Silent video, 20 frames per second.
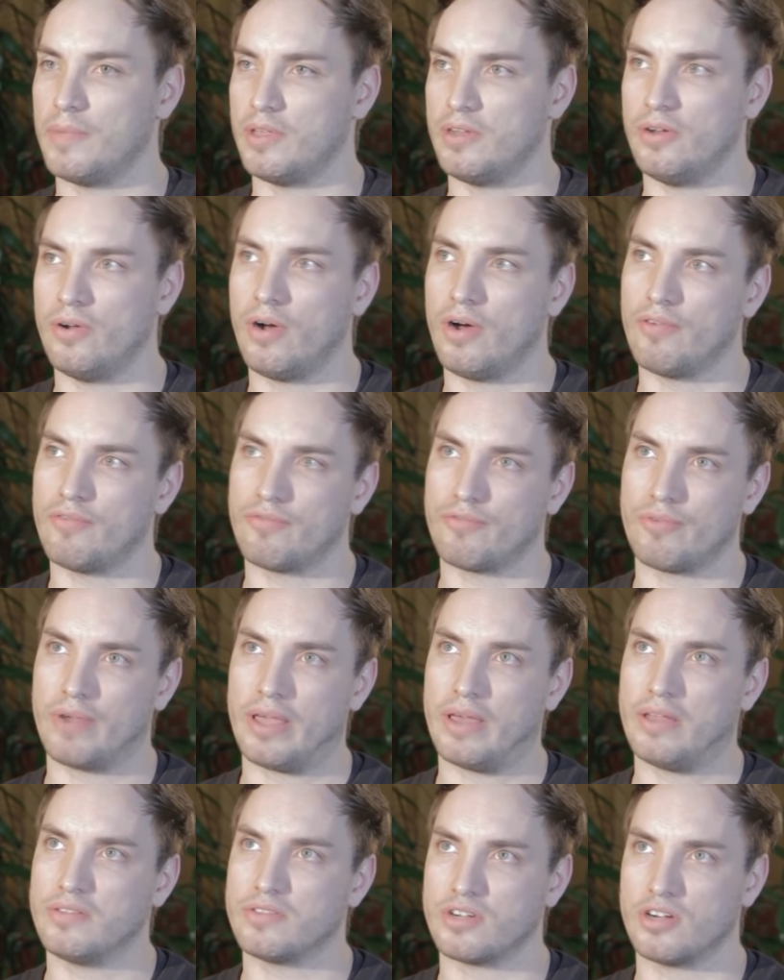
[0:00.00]
You know, I've
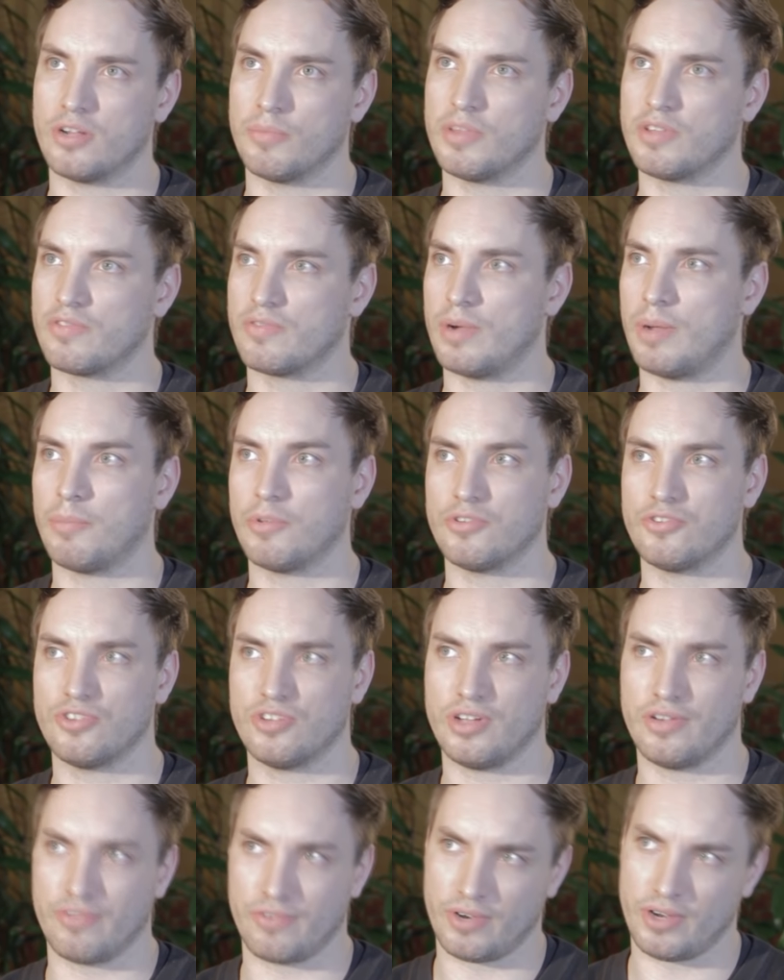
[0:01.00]
ran tournaments for
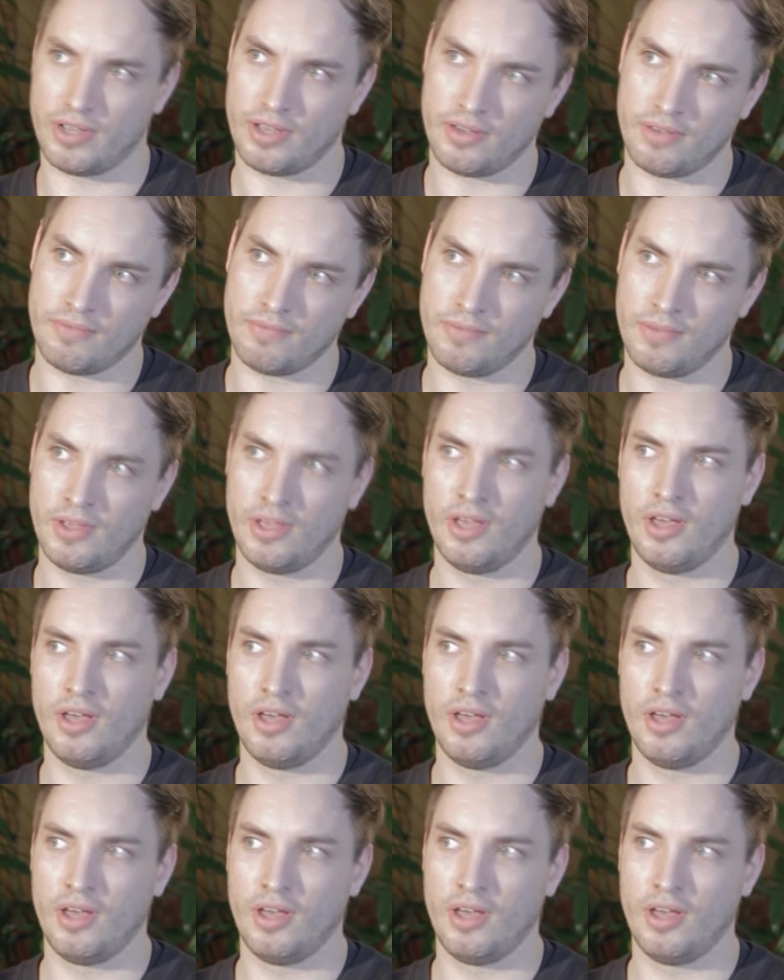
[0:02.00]
MLG, I've ran